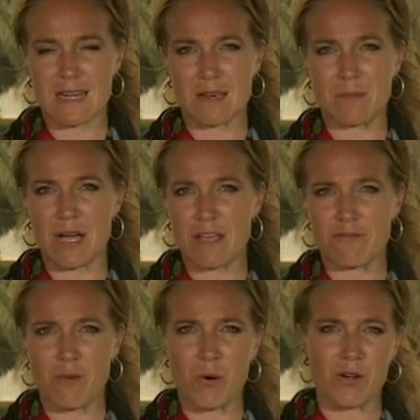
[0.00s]
in by
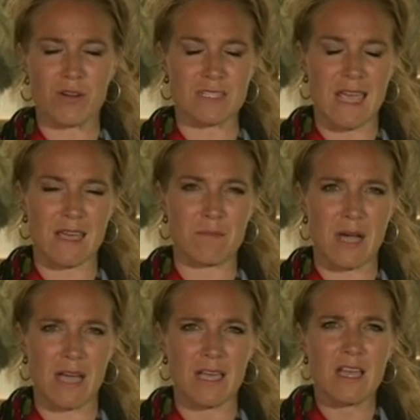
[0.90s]
foreigners and
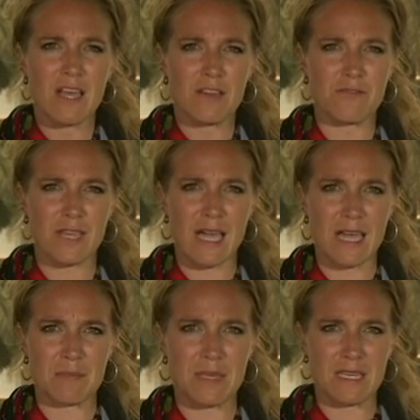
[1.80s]
by
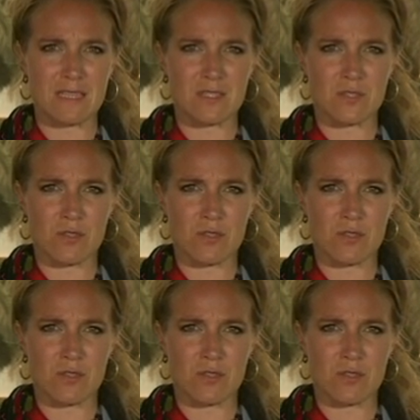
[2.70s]
VIPs,